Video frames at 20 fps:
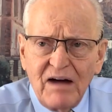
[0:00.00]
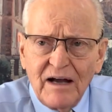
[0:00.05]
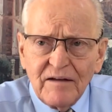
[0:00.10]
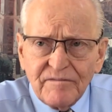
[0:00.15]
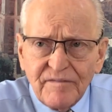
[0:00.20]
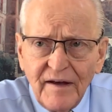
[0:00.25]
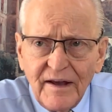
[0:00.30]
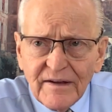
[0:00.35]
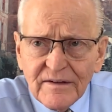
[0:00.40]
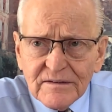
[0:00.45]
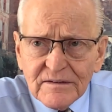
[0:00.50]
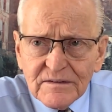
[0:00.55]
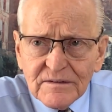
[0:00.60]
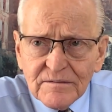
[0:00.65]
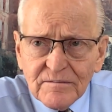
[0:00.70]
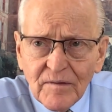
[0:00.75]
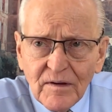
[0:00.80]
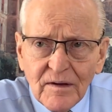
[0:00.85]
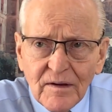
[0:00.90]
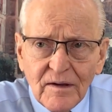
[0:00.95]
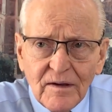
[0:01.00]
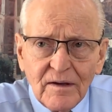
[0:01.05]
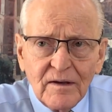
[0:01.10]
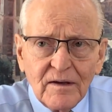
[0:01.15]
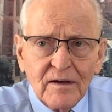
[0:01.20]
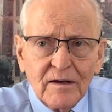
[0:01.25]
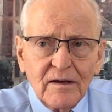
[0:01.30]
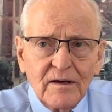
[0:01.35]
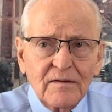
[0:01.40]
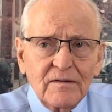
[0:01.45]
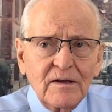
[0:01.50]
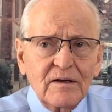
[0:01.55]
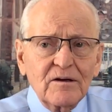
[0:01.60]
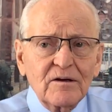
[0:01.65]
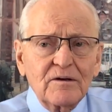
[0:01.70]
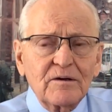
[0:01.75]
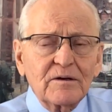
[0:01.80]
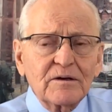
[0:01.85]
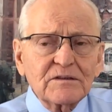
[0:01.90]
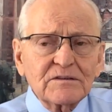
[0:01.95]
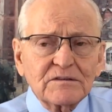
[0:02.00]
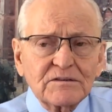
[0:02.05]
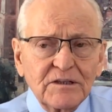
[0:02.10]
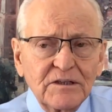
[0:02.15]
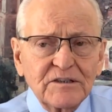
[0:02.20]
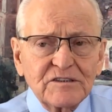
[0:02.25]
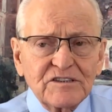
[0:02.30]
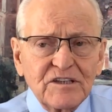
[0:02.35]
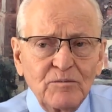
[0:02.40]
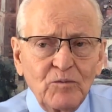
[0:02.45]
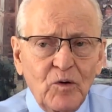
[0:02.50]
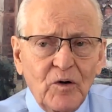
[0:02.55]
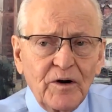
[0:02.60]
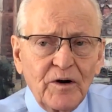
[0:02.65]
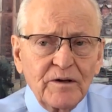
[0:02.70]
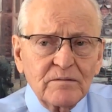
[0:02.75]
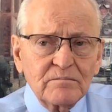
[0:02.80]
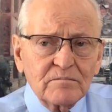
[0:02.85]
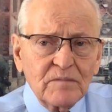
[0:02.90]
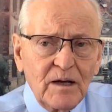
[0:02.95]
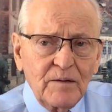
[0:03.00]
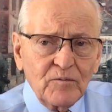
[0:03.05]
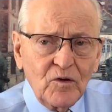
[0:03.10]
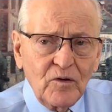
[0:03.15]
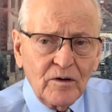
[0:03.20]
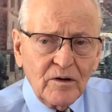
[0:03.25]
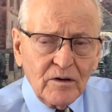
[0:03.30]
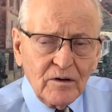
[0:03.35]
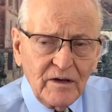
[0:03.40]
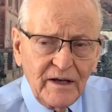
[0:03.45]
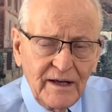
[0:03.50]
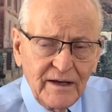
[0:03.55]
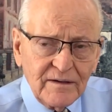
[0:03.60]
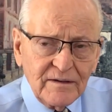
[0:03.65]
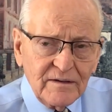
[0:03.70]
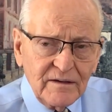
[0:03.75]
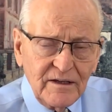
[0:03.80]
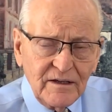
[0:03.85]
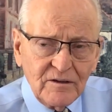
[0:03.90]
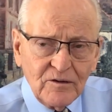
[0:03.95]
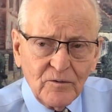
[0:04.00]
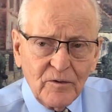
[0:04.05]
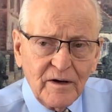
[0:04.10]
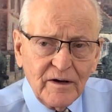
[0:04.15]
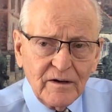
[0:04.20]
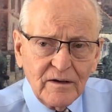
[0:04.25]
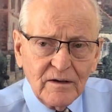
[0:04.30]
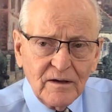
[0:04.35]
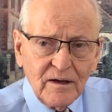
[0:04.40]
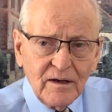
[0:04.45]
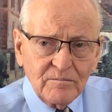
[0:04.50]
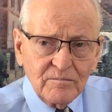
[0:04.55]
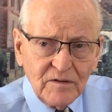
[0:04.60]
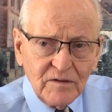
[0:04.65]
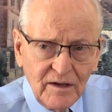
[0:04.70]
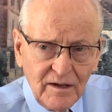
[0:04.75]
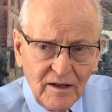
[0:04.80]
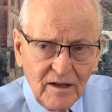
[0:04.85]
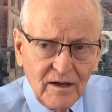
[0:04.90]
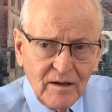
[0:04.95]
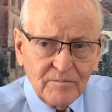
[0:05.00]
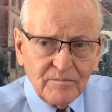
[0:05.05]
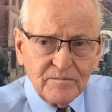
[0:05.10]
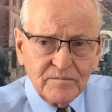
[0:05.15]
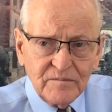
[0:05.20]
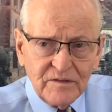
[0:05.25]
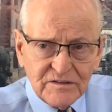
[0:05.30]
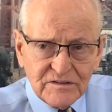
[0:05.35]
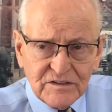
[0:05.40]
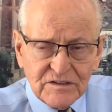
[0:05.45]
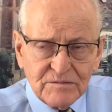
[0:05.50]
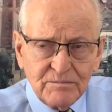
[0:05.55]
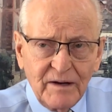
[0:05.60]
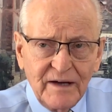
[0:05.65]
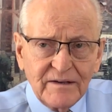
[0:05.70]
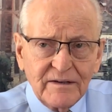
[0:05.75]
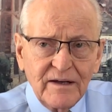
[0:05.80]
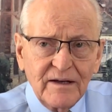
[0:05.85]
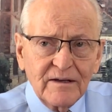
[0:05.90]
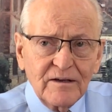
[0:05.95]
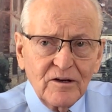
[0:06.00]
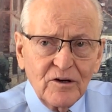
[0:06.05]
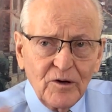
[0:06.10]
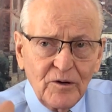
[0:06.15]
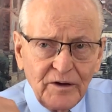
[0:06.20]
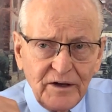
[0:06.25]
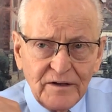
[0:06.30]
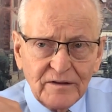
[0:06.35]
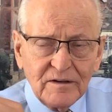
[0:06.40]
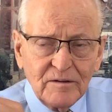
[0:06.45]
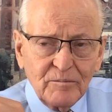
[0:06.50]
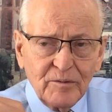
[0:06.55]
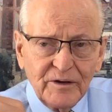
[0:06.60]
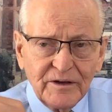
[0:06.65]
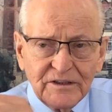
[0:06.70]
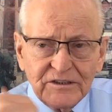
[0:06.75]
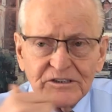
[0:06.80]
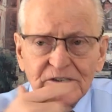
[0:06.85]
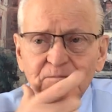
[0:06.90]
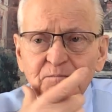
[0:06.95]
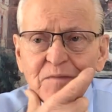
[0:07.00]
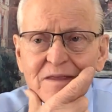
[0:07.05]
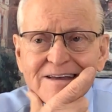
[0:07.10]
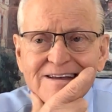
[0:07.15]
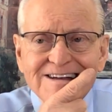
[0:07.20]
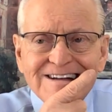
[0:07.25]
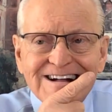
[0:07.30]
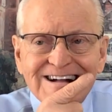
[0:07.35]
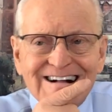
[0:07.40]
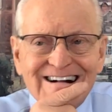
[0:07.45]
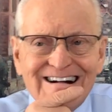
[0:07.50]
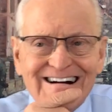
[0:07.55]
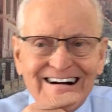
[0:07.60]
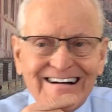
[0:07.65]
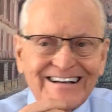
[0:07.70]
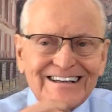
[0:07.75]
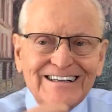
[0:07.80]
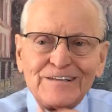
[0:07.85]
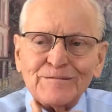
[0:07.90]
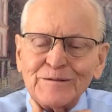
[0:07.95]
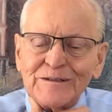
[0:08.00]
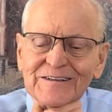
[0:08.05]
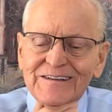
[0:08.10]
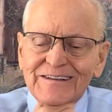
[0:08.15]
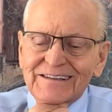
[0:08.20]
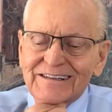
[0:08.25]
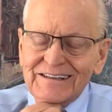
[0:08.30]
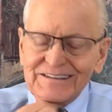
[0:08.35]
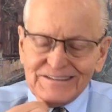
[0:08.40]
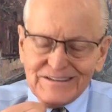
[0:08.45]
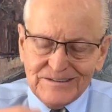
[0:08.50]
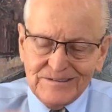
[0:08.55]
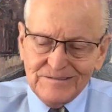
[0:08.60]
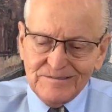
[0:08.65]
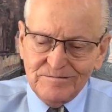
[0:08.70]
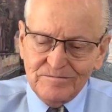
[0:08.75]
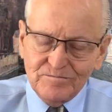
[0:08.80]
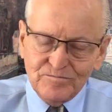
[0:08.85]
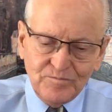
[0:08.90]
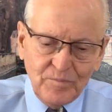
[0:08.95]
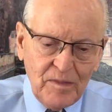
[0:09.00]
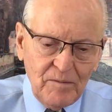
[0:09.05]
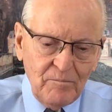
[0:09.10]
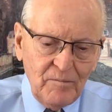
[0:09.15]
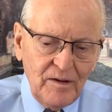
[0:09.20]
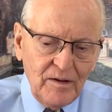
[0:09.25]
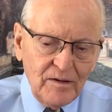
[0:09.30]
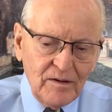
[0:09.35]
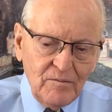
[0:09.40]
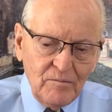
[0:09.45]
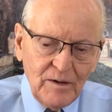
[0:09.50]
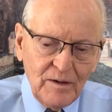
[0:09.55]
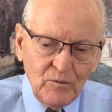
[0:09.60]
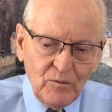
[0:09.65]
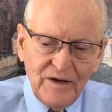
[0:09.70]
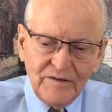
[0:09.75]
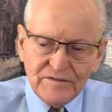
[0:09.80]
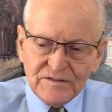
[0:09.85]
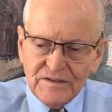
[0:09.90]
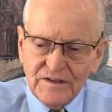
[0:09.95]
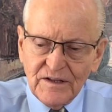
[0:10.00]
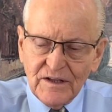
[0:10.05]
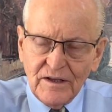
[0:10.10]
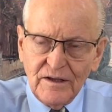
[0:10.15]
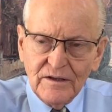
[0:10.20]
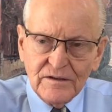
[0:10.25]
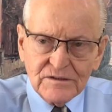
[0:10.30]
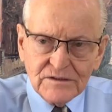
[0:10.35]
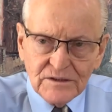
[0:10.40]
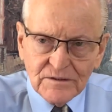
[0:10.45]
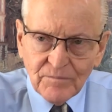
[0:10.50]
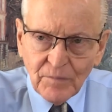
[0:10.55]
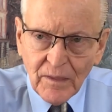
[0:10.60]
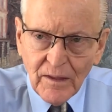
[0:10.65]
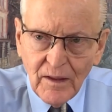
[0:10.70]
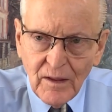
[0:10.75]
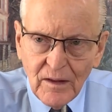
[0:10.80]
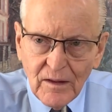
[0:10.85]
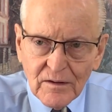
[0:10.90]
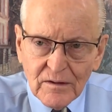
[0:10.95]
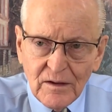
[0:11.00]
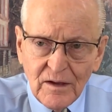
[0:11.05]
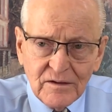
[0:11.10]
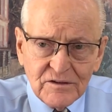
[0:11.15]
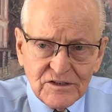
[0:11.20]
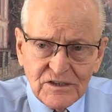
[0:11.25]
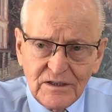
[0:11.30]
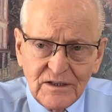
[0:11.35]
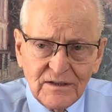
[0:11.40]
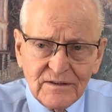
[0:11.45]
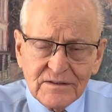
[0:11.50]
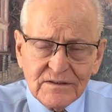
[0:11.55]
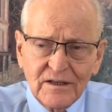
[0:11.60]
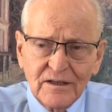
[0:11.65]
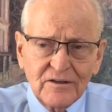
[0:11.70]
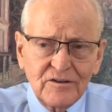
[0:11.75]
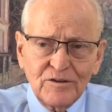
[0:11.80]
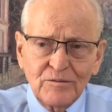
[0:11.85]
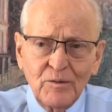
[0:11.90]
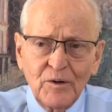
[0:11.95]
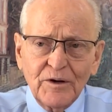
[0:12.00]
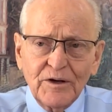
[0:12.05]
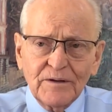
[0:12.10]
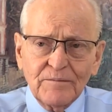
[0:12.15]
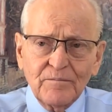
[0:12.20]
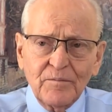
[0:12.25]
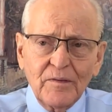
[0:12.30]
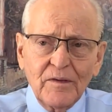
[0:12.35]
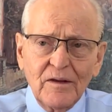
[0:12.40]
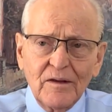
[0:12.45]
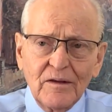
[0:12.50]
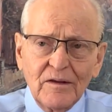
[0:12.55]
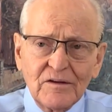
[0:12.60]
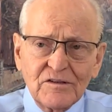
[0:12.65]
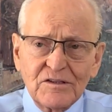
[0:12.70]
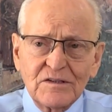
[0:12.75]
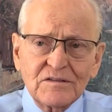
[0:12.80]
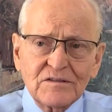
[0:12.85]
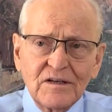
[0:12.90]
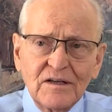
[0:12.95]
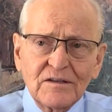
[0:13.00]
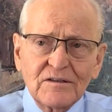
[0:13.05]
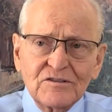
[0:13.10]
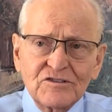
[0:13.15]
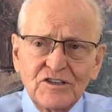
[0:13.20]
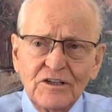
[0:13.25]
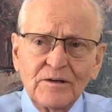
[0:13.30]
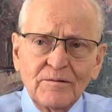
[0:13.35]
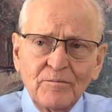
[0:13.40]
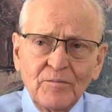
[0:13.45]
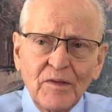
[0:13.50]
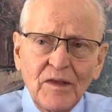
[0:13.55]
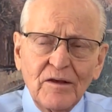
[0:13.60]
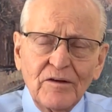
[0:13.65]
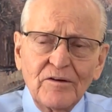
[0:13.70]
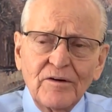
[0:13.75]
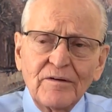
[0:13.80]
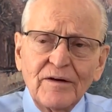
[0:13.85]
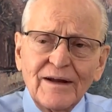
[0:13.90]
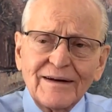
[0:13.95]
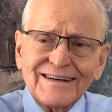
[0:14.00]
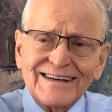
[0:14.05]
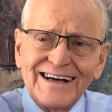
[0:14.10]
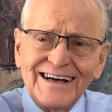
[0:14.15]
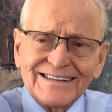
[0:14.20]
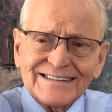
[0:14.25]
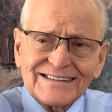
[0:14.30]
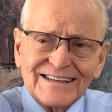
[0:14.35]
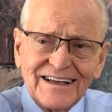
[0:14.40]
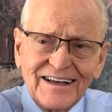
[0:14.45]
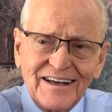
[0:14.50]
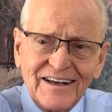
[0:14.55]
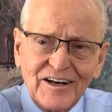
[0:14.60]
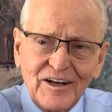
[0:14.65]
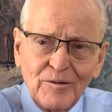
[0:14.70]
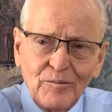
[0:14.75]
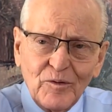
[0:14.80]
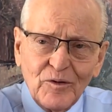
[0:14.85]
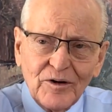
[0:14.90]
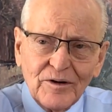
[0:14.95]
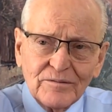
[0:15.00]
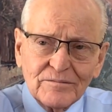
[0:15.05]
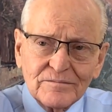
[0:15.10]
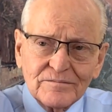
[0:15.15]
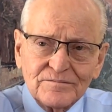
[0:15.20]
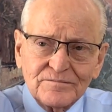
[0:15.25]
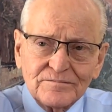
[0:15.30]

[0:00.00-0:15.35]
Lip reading: by faith. And then, of course, Thursday morning, I'm going to I'm getting up. This is my day to go hit the bridge. I come into the kitchen. My wife's in the kitchen, and she didn't say good morning. She said, Jim, you're not cussing anymore.